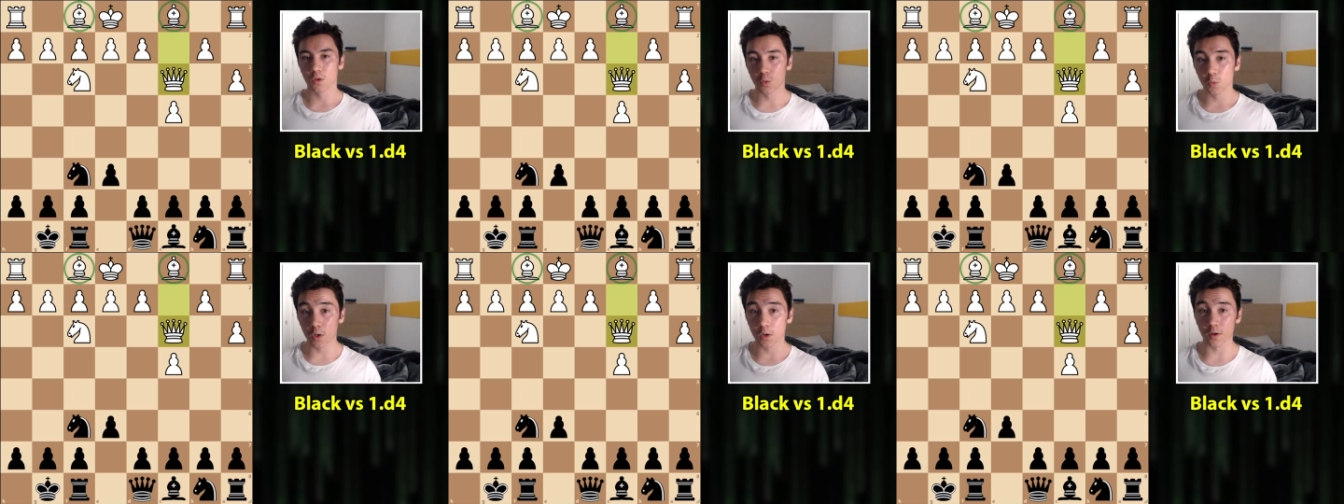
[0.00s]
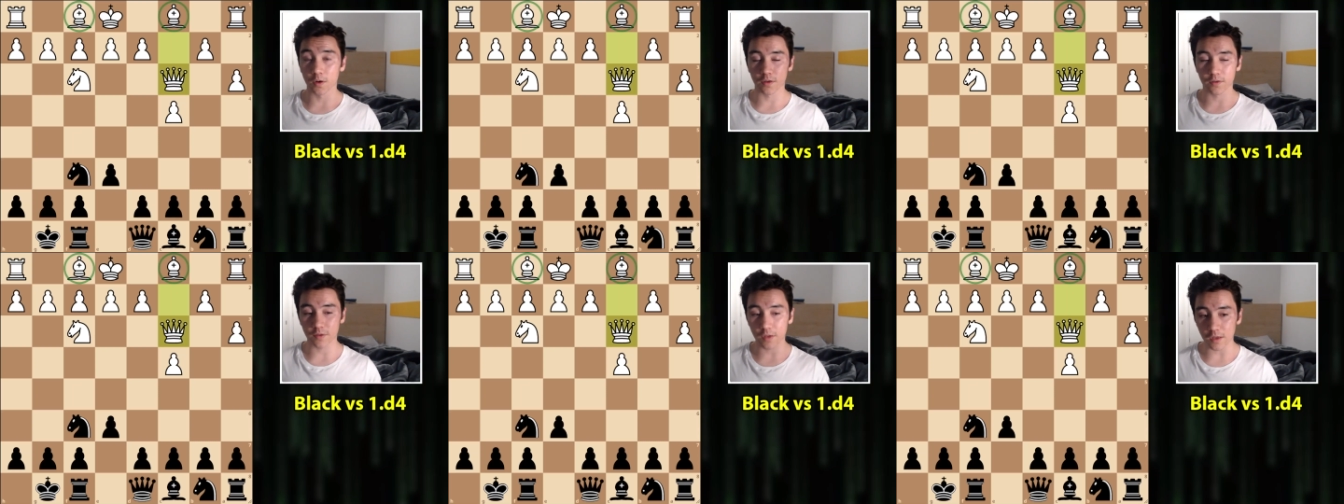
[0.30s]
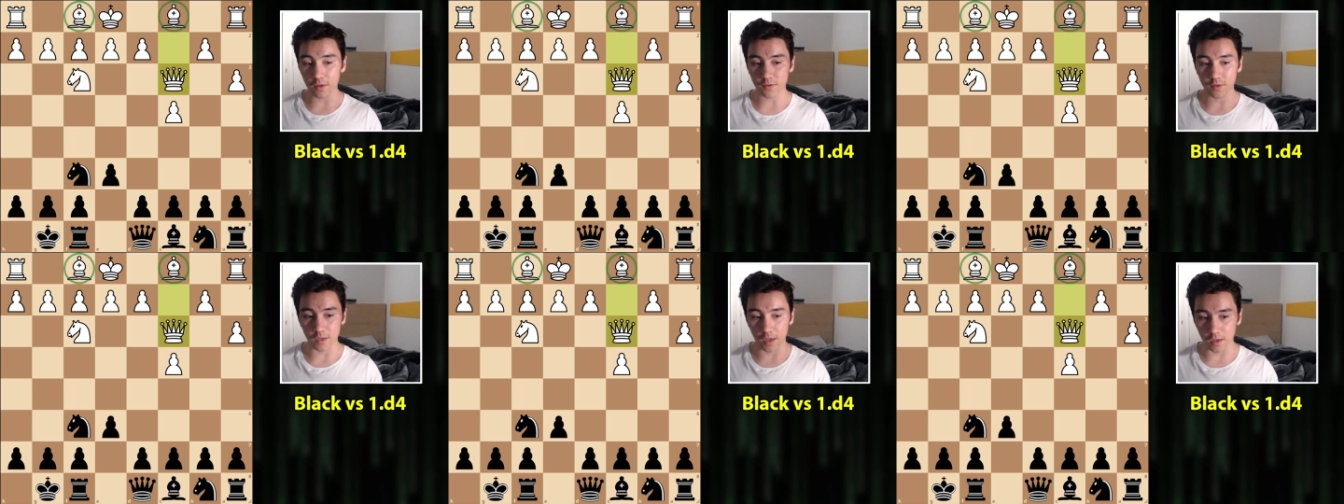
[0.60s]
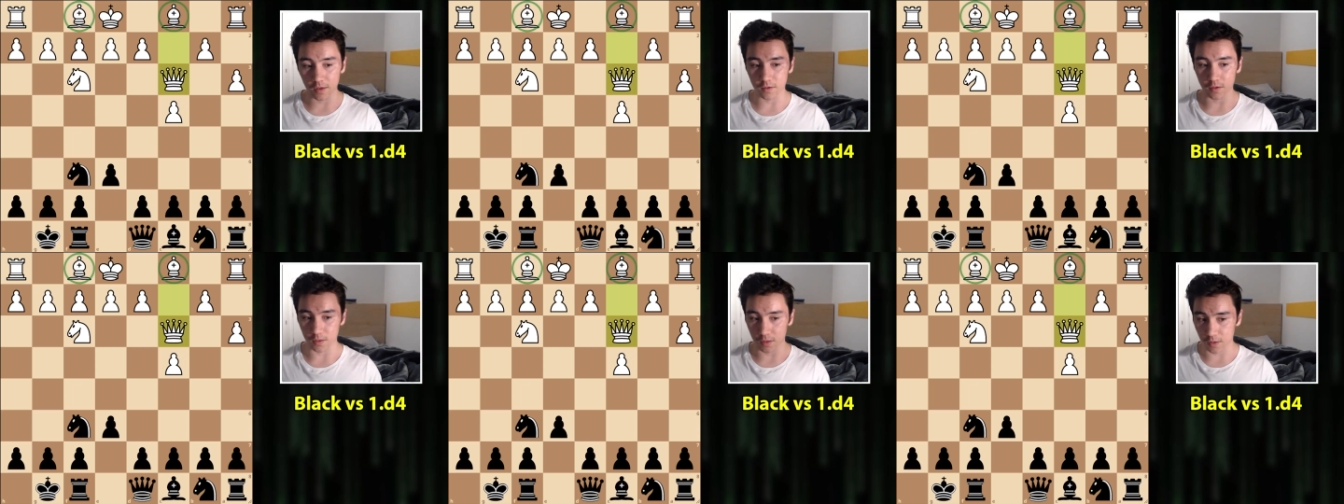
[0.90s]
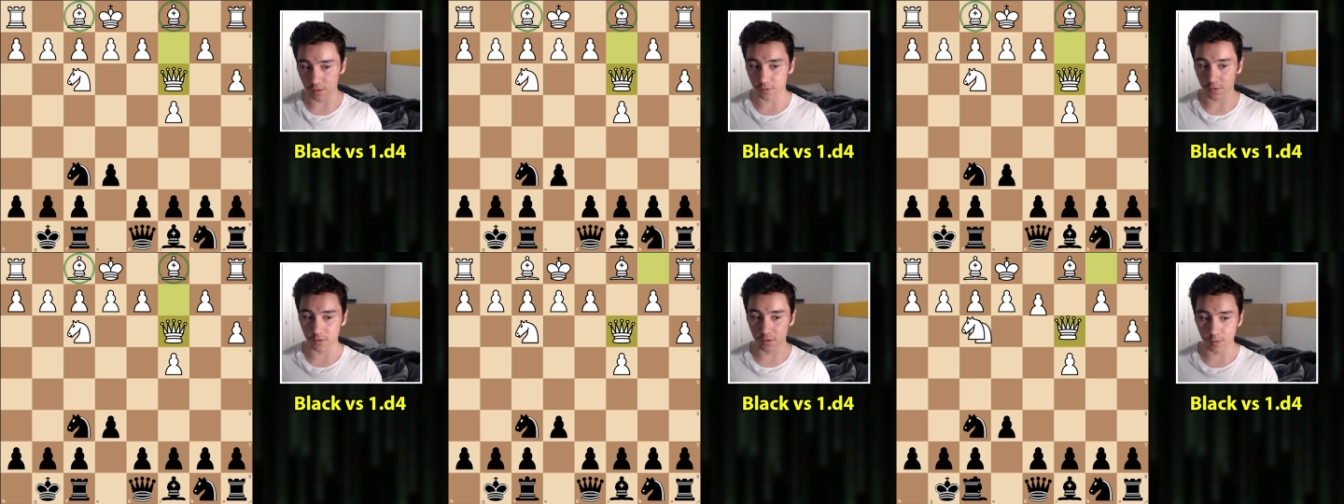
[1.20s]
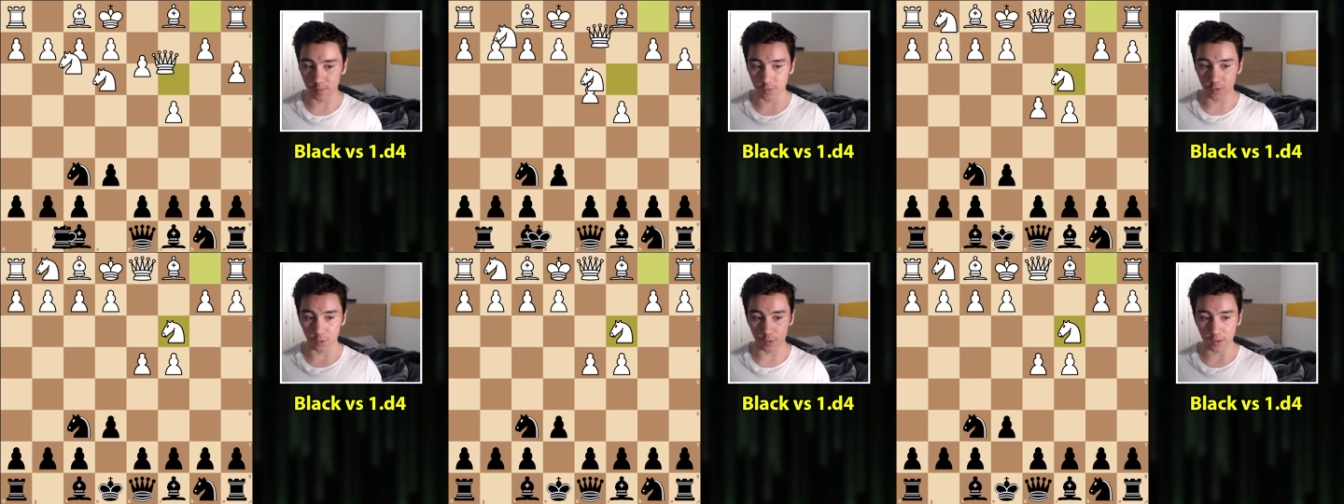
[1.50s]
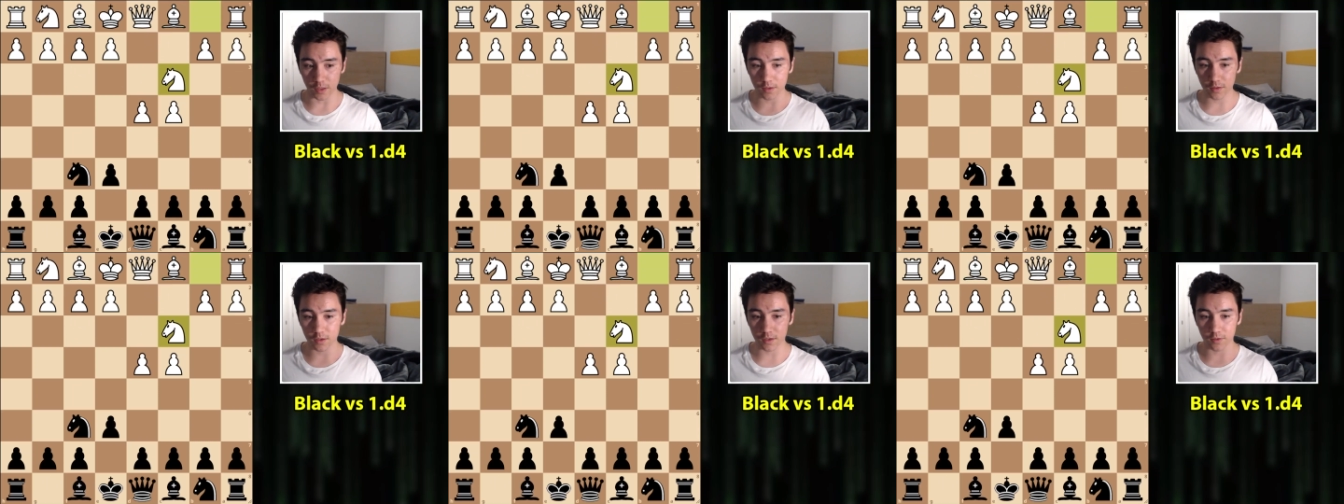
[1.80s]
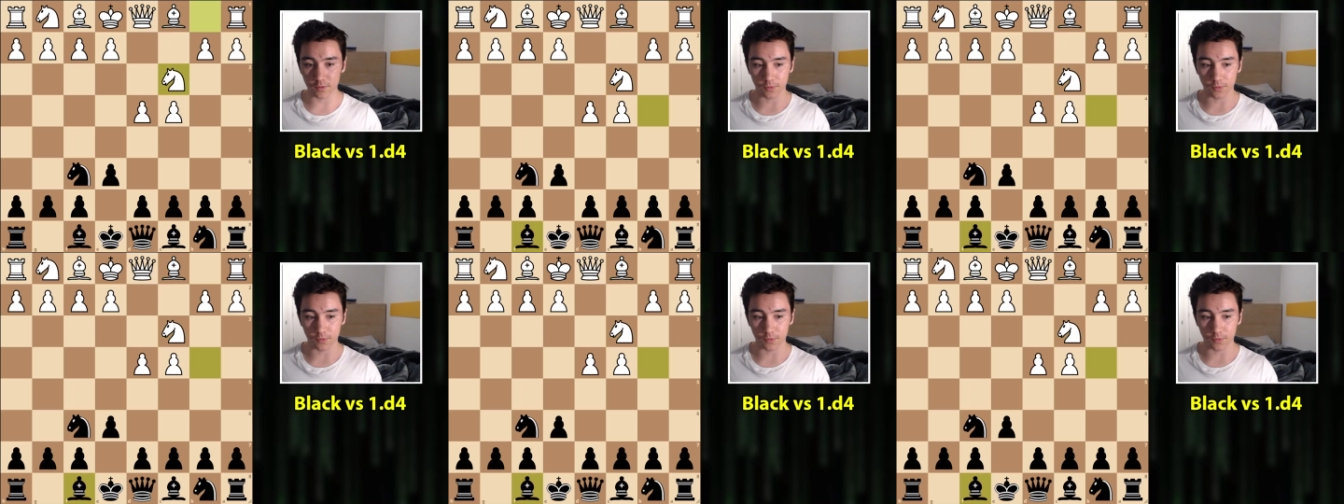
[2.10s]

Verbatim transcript: Whereas these days, against the Nimzo Indian,